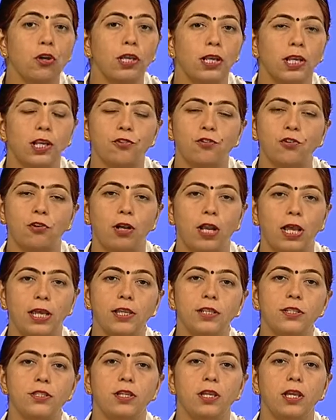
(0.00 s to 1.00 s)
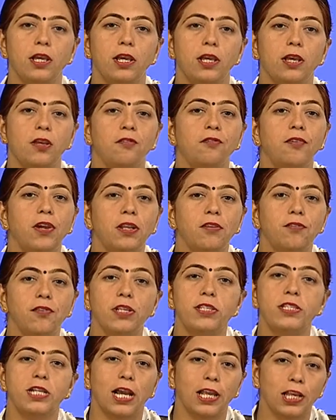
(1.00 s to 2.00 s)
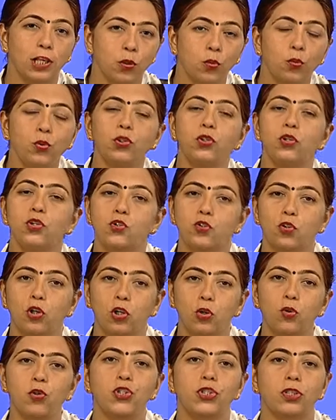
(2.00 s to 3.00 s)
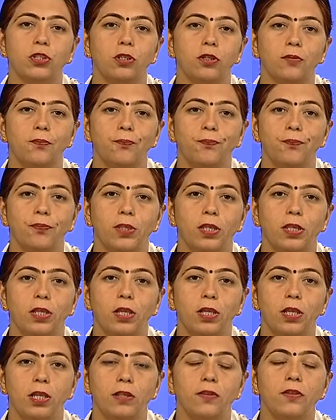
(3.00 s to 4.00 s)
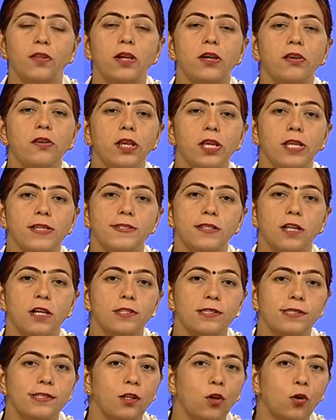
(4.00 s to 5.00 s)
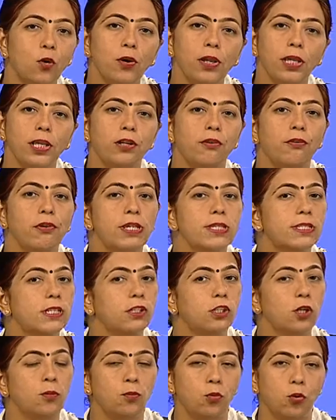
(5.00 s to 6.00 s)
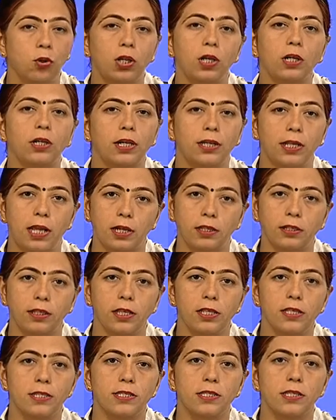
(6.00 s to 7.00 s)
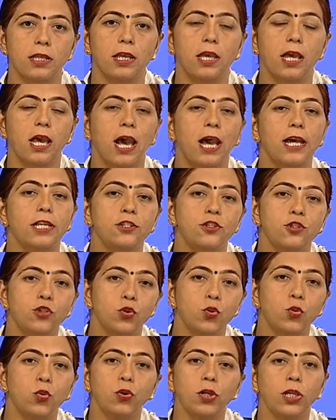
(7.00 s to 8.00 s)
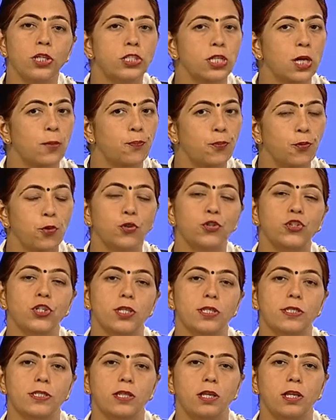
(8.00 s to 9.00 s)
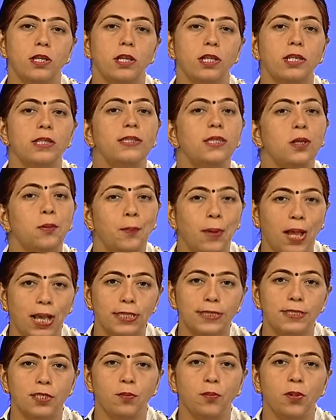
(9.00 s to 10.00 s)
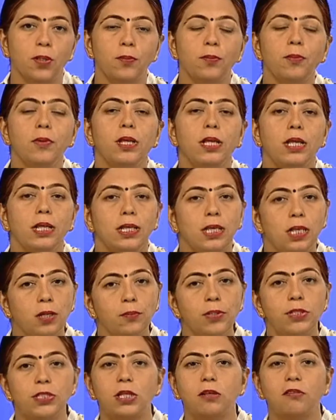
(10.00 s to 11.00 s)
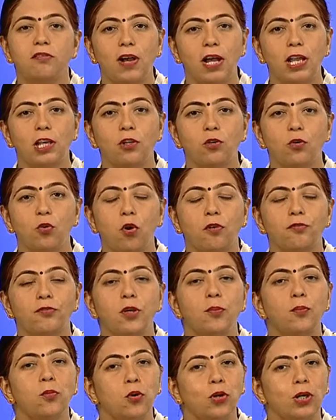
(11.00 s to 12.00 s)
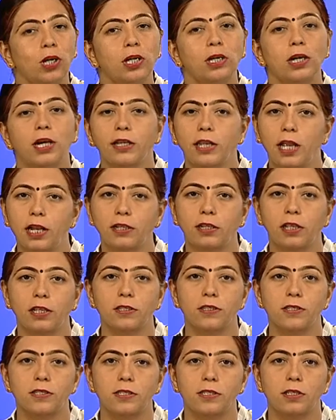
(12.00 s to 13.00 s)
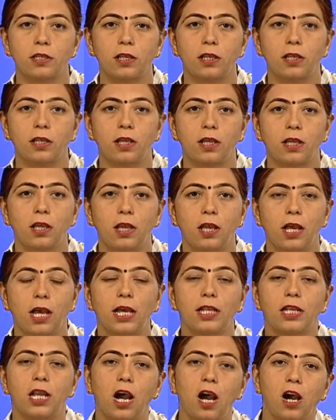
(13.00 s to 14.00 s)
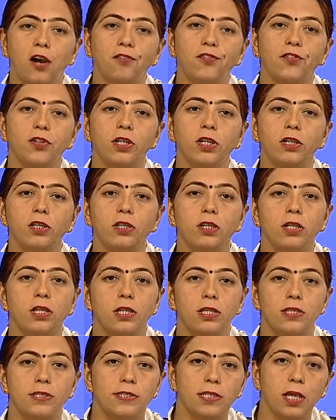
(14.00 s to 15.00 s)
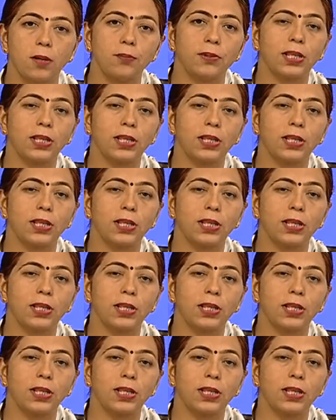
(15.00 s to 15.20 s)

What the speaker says: electrolyte? When we dilute the solution, there is a slow increase in the molar conductance and soon it approaches the maximum limiting value of the molar conductance. And after some